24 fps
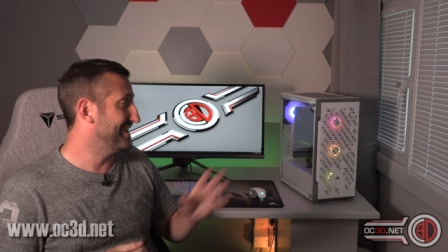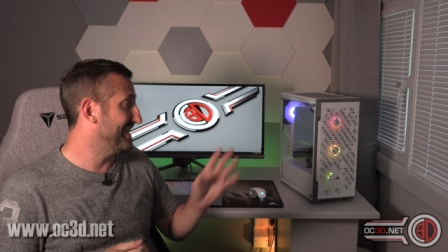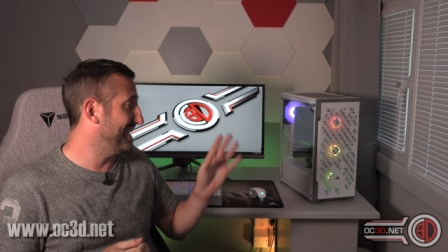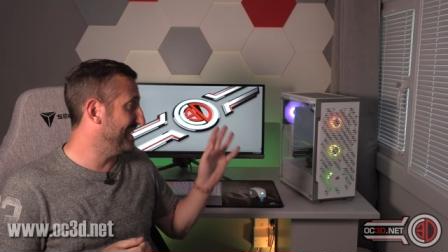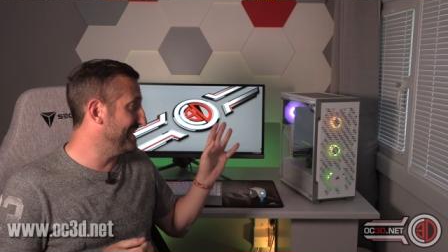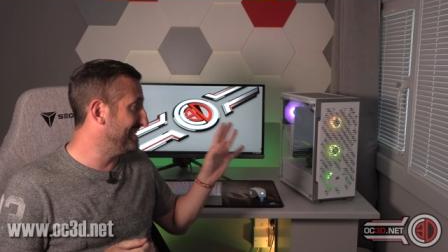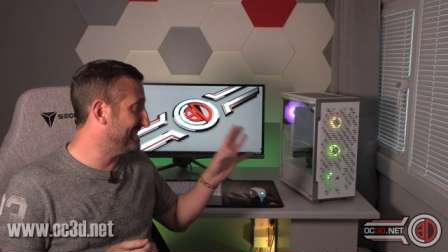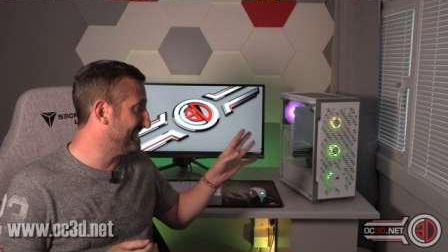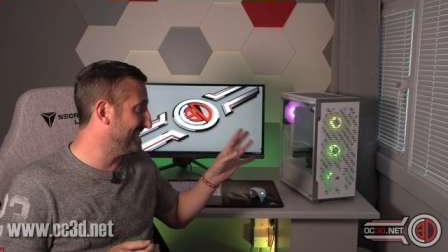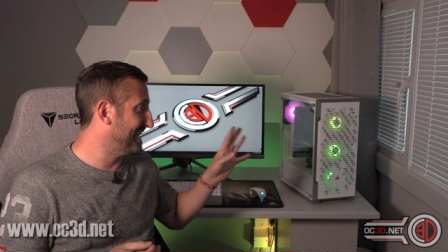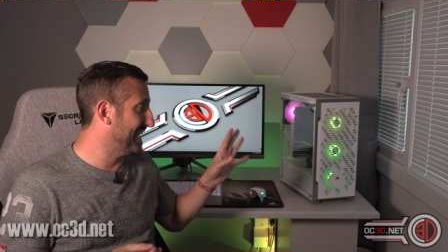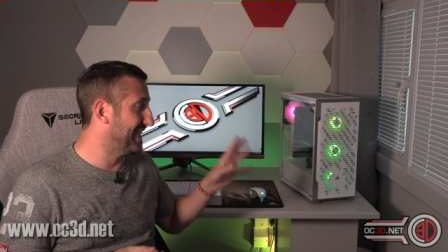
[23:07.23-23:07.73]

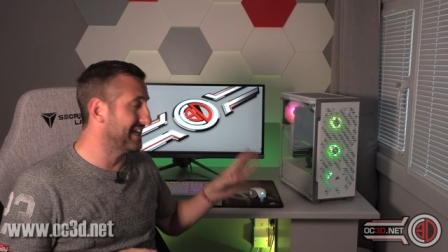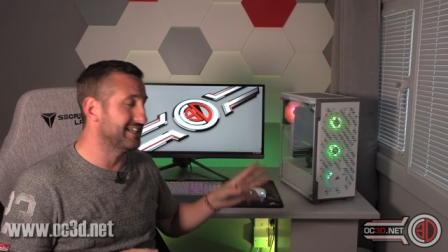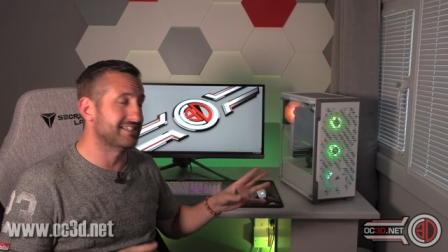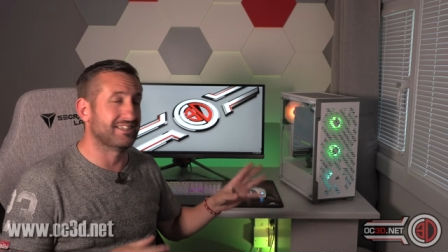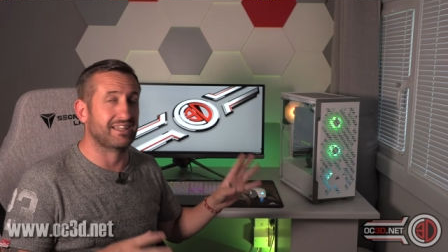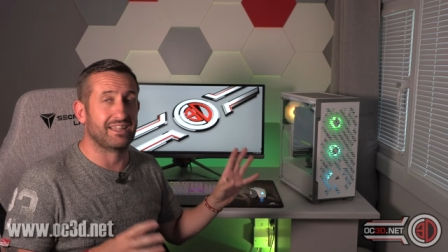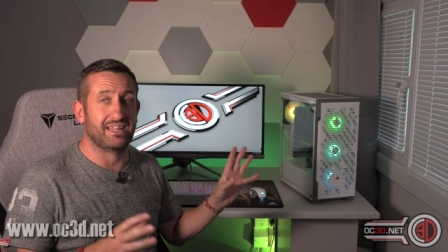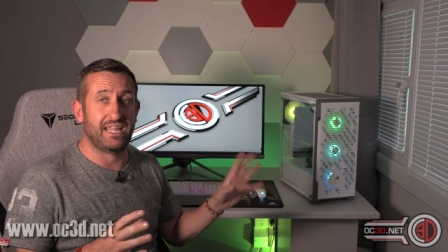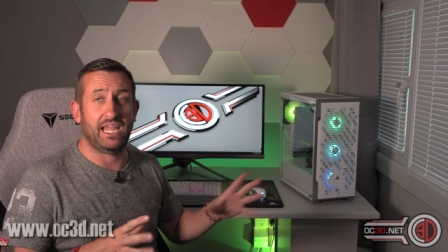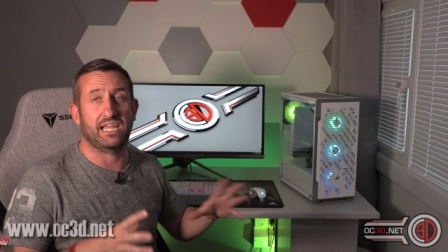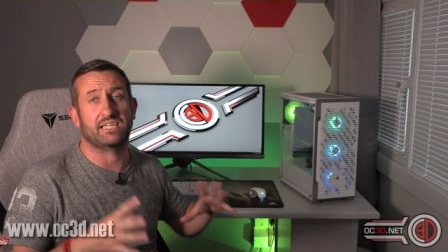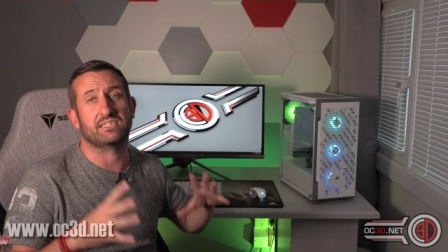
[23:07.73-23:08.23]
These things are
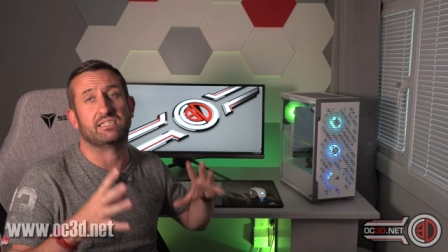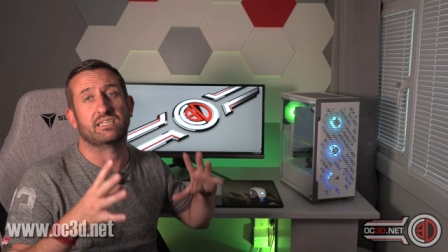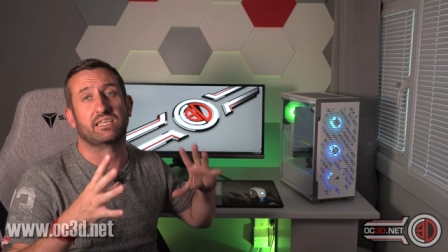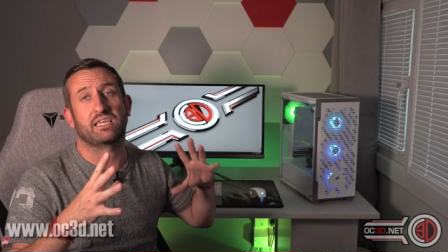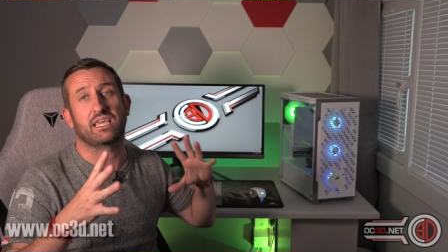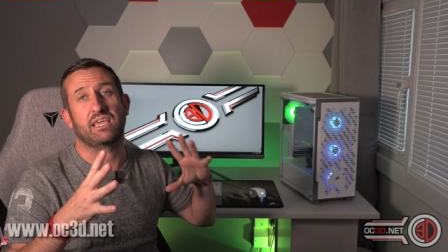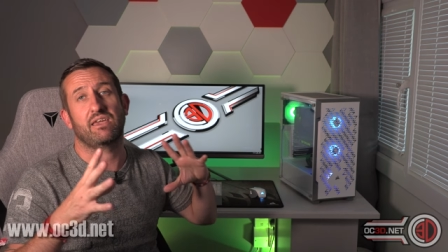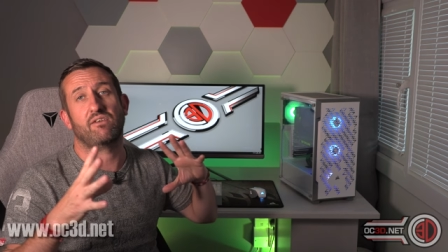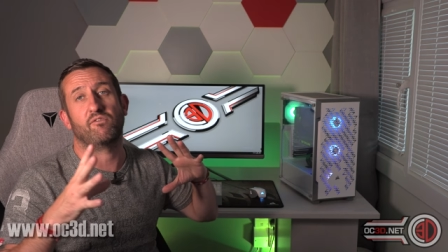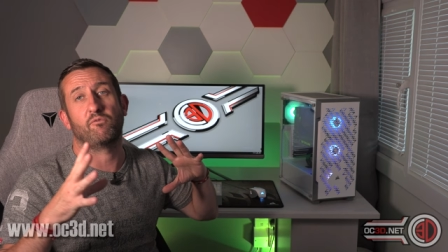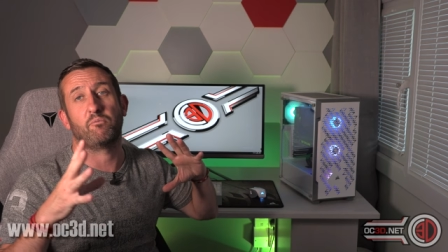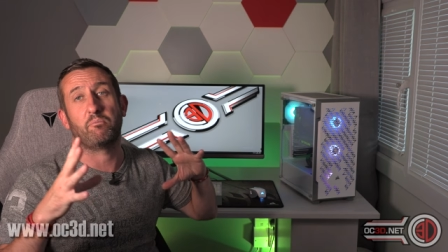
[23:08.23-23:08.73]
there to
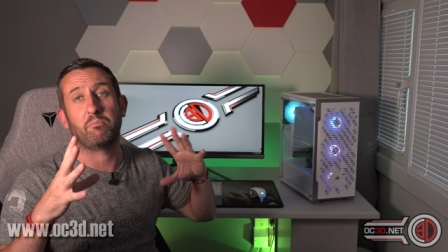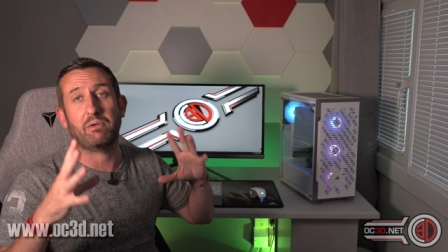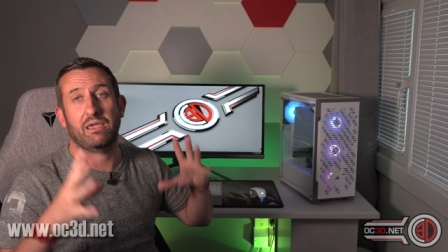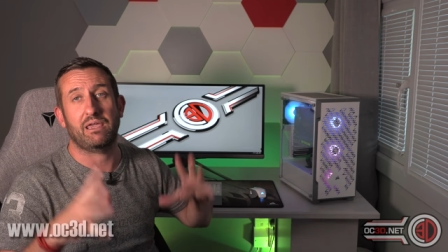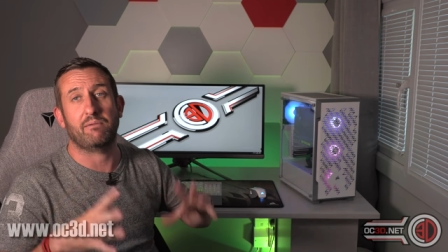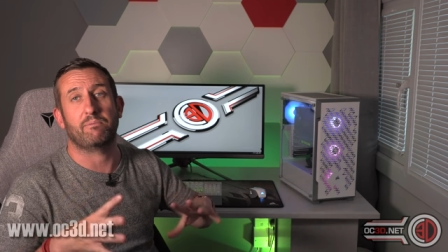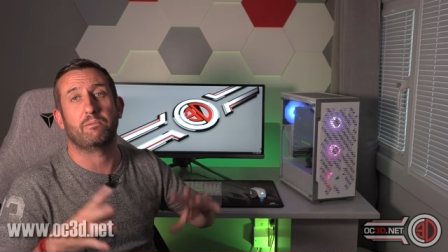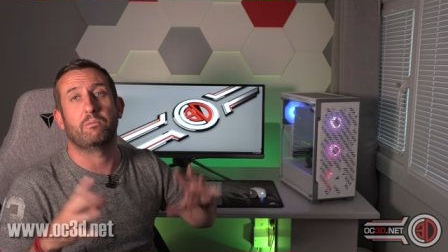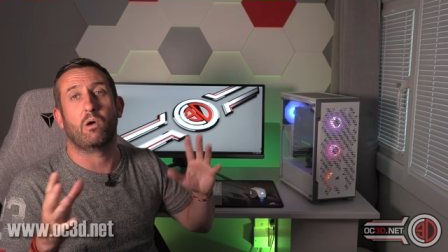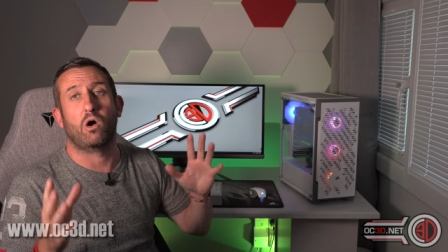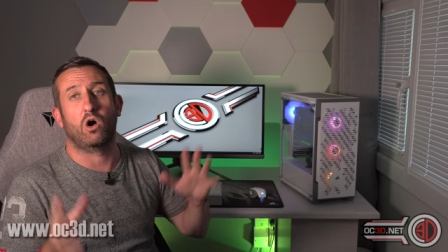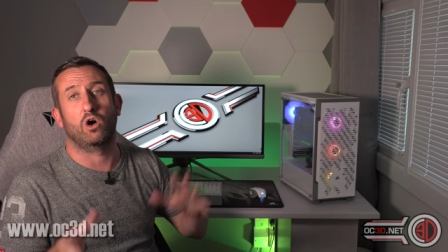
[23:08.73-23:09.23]
give
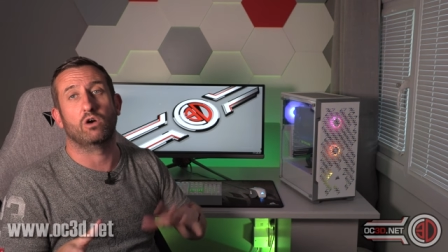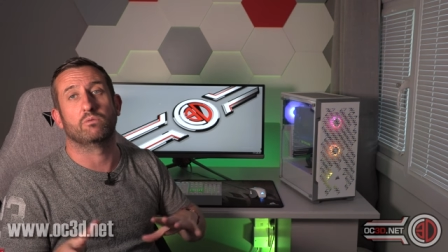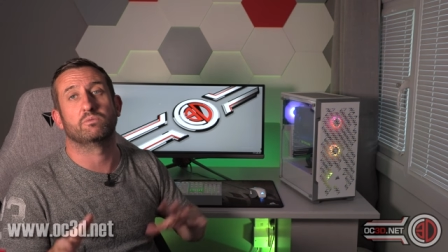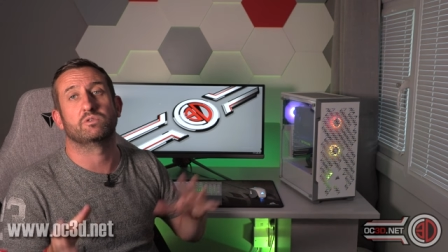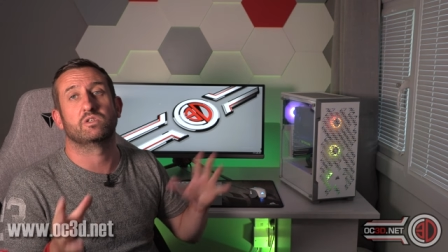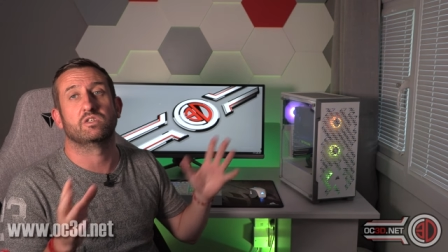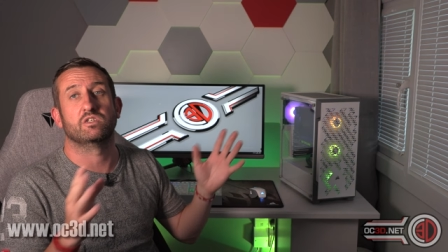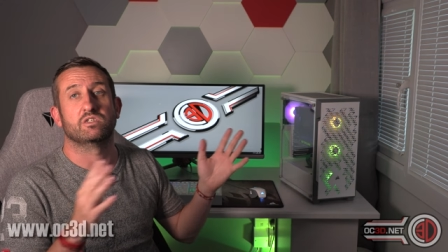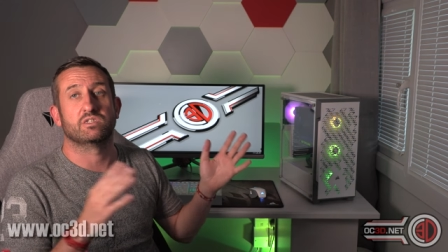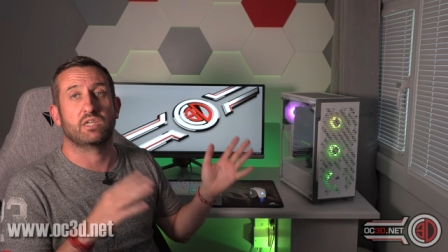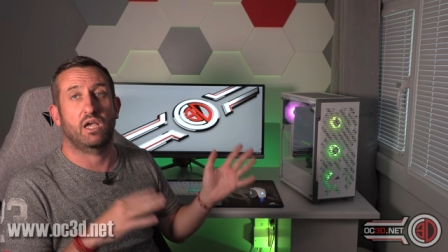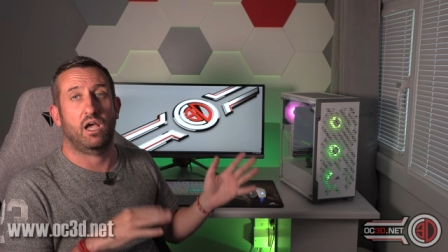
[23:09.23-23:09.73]
people
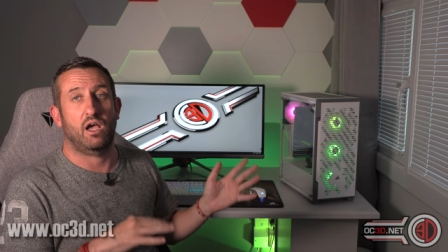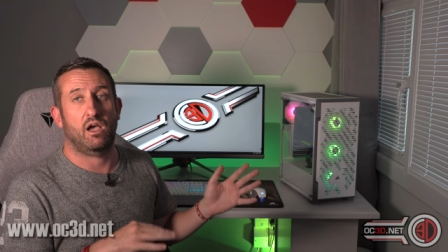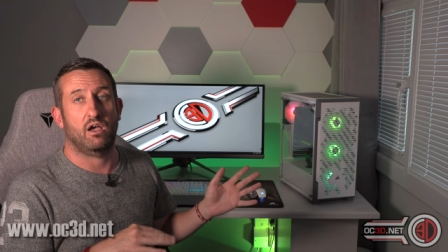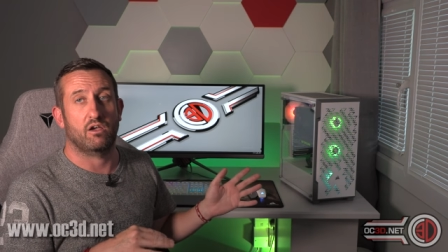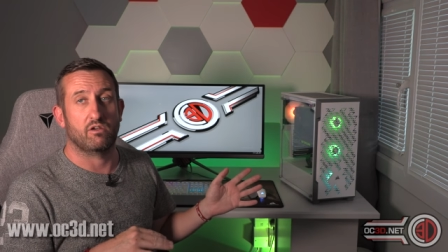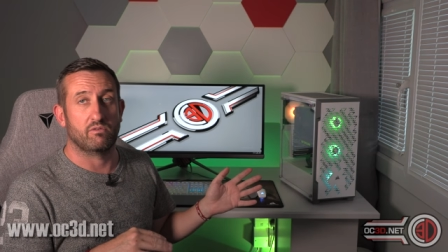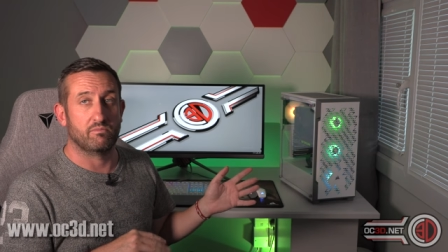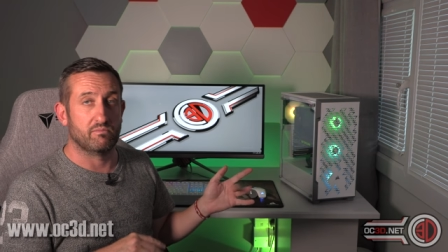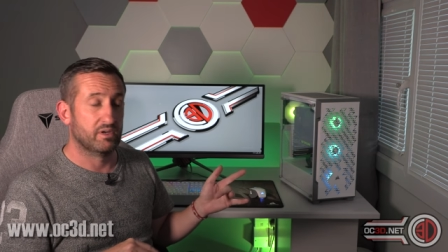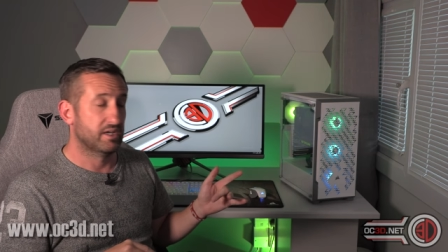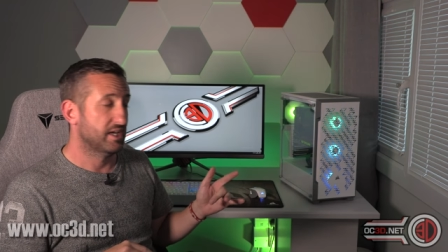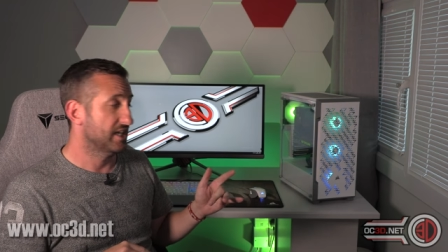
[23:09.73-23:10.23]
options at
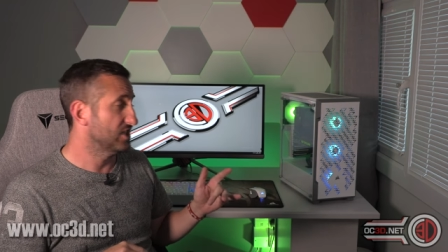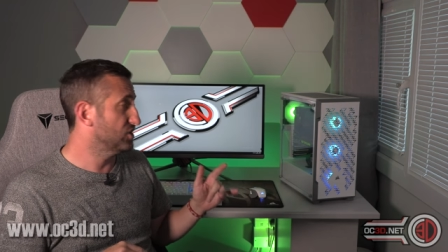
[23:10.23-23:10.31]
home.